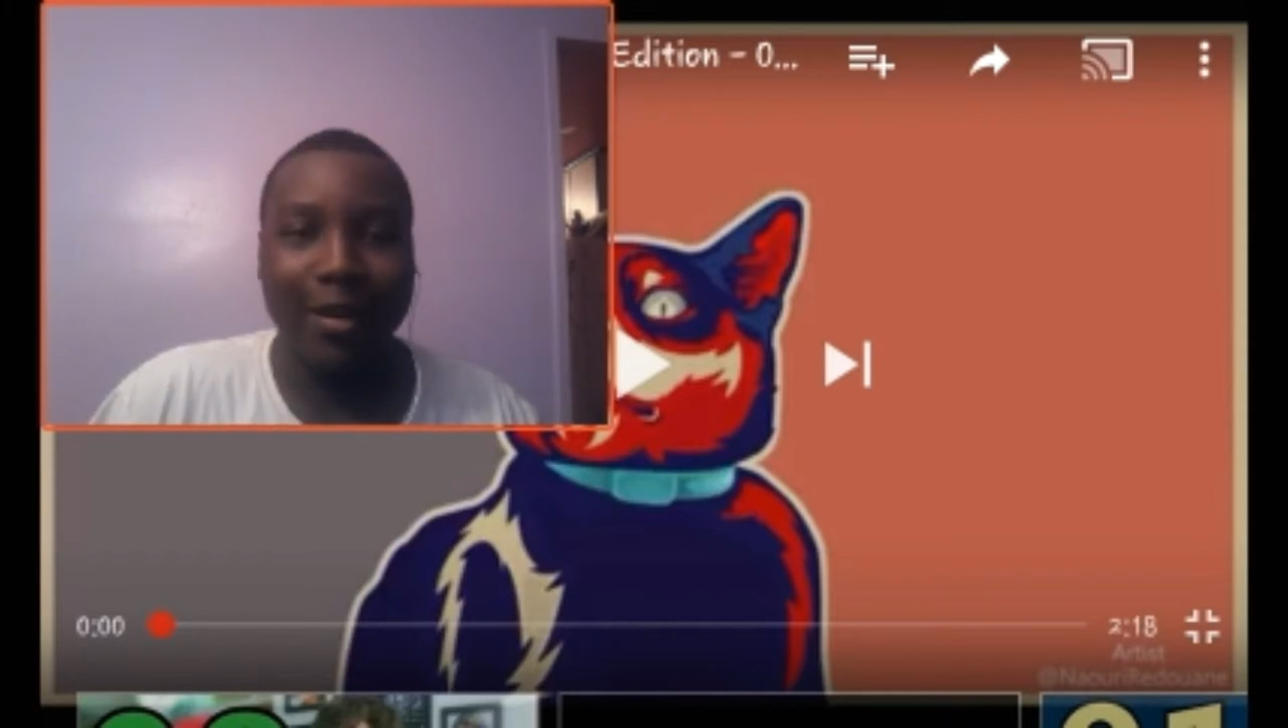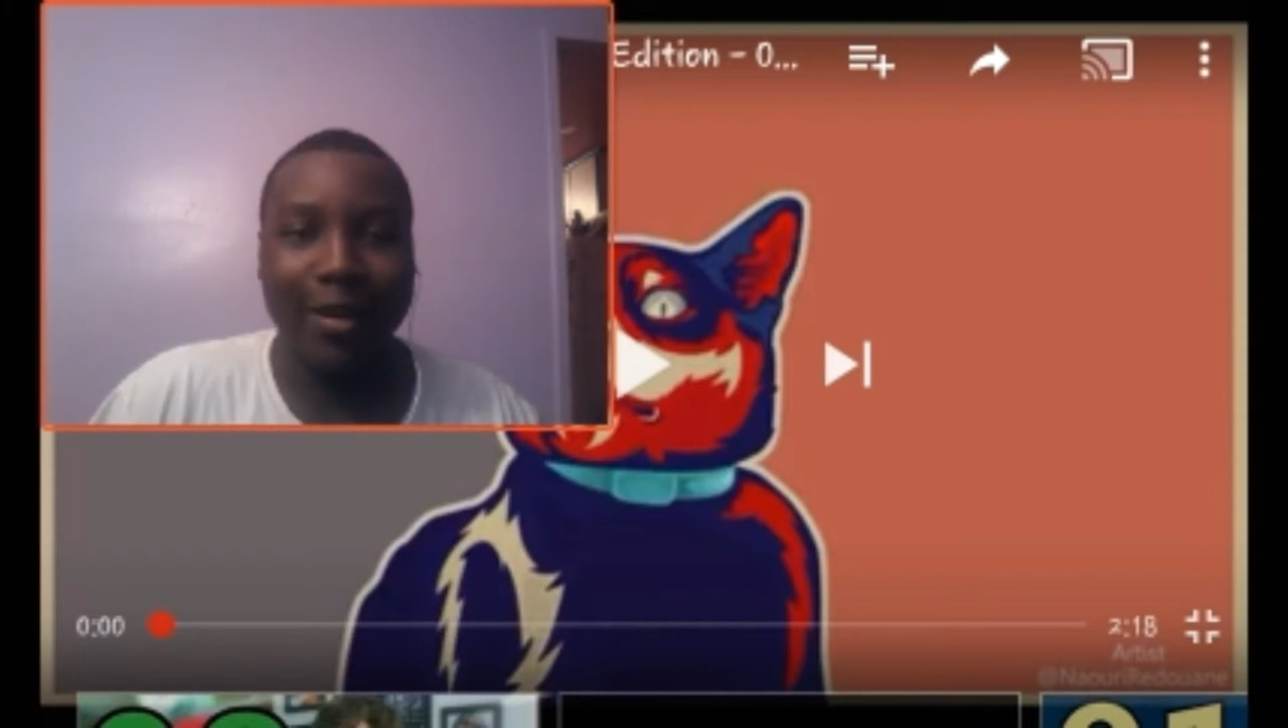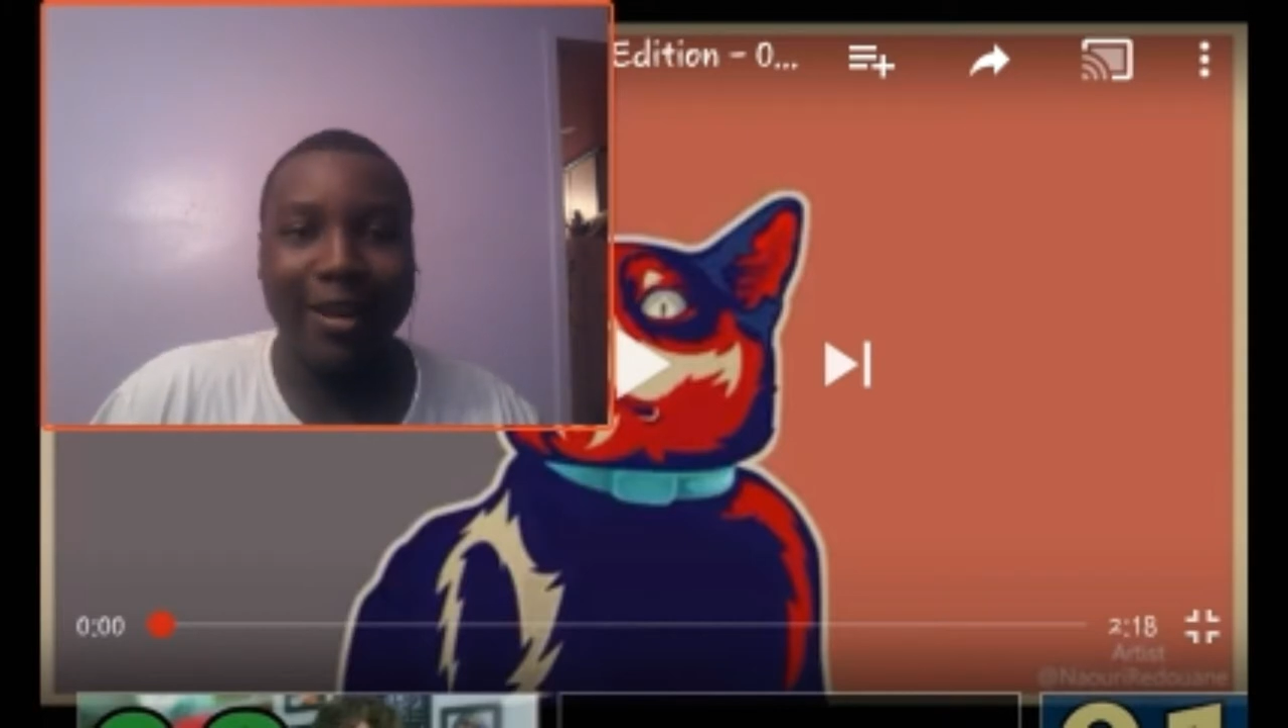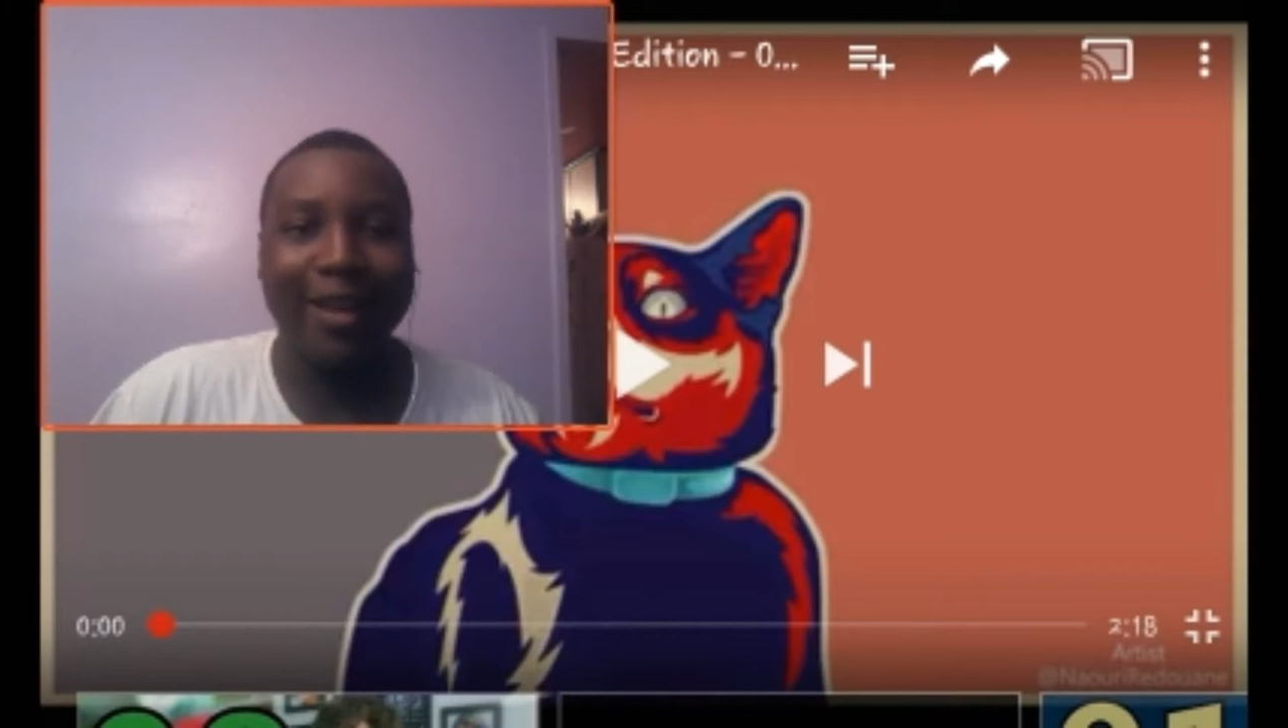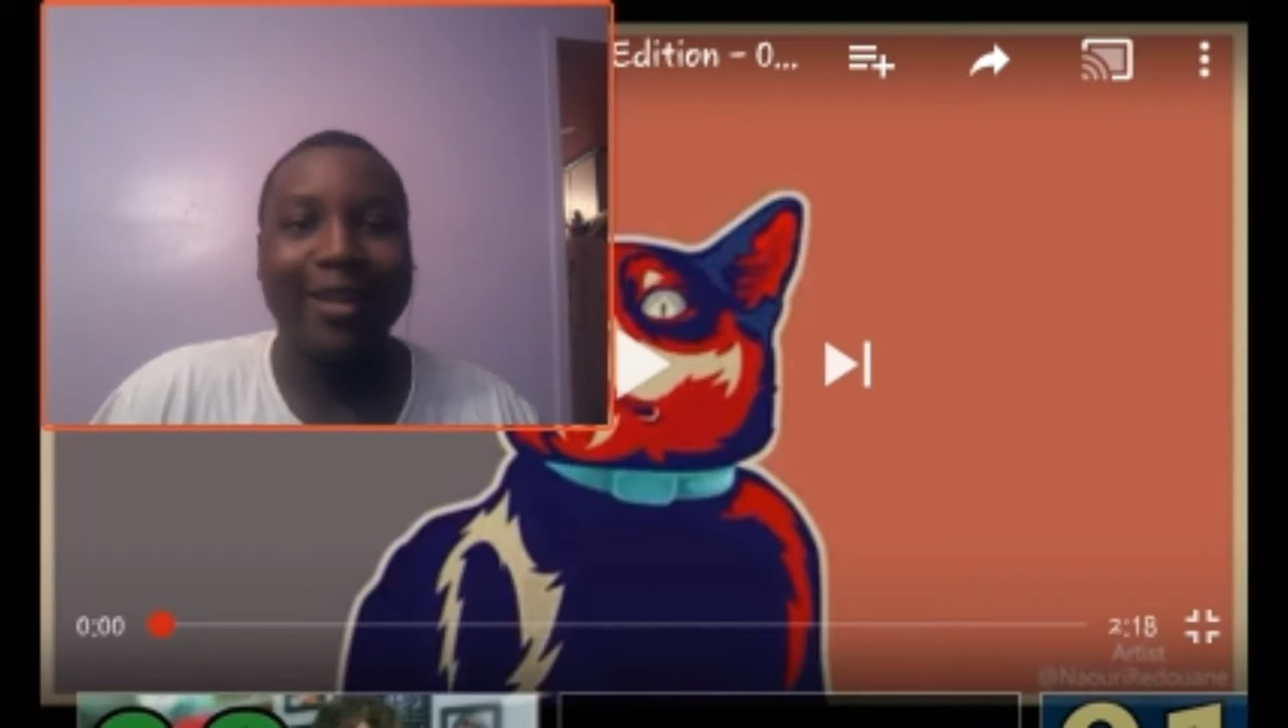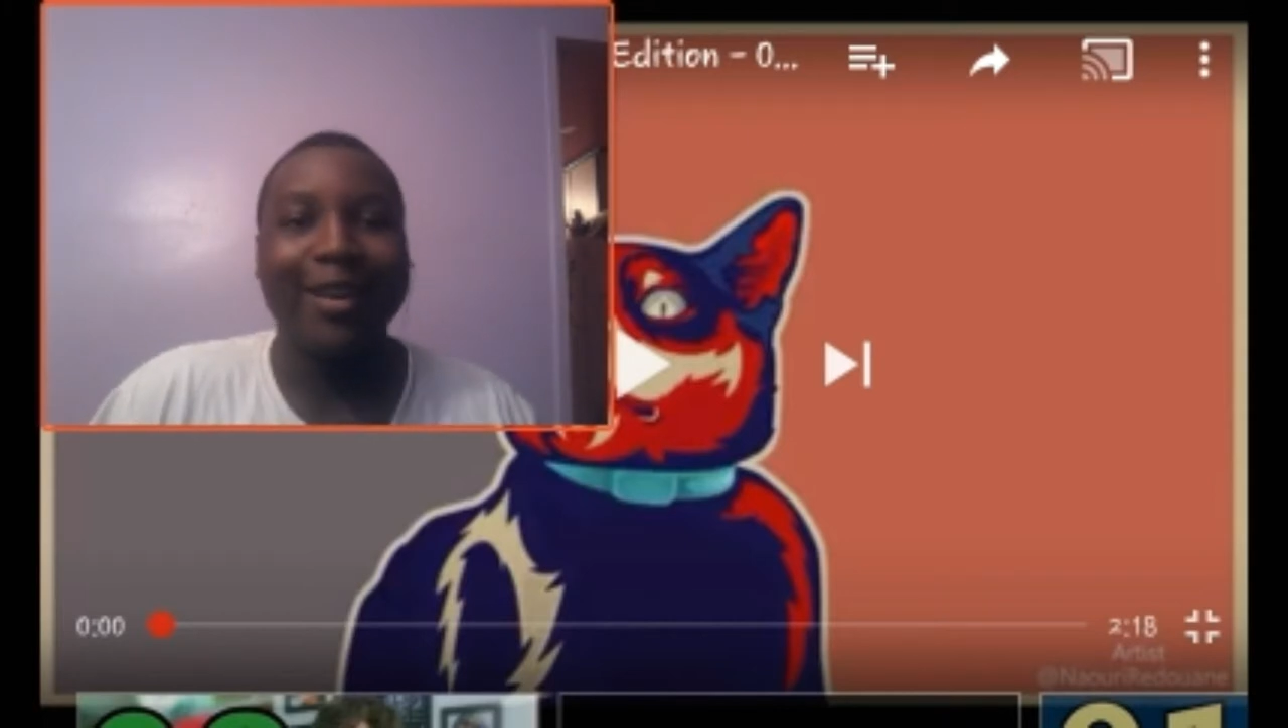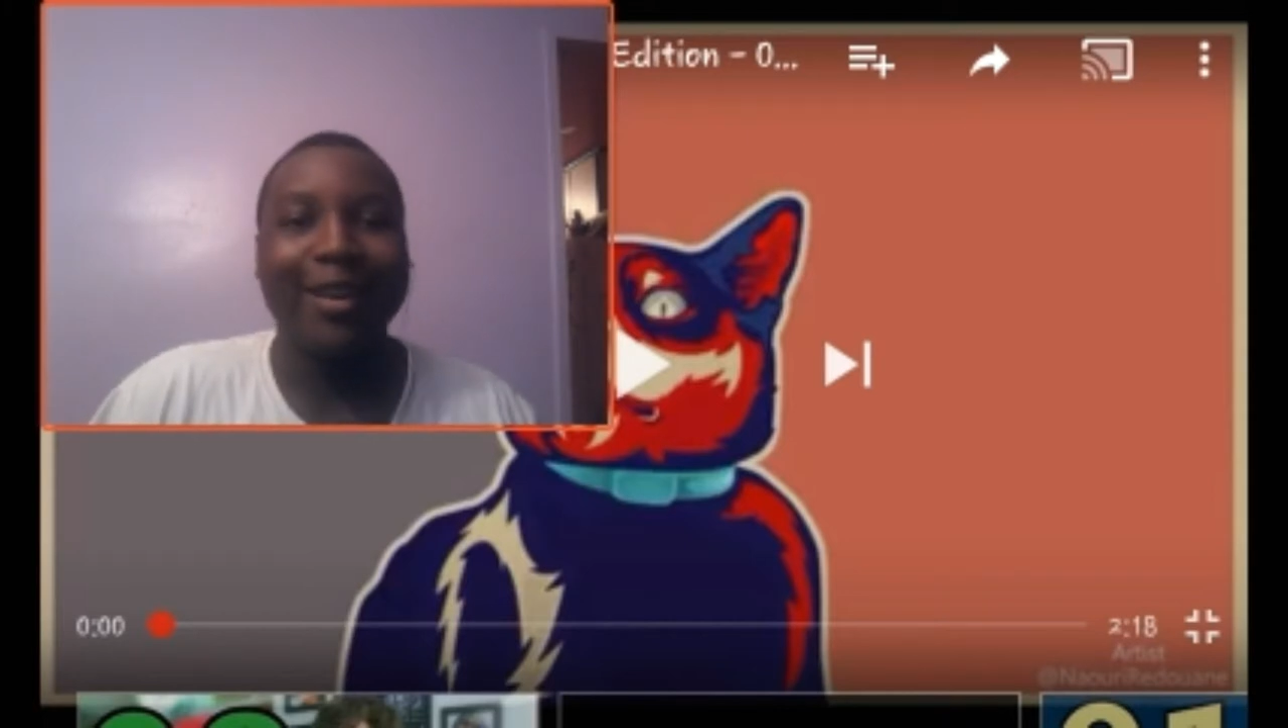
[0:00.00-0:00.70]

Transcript: Ha!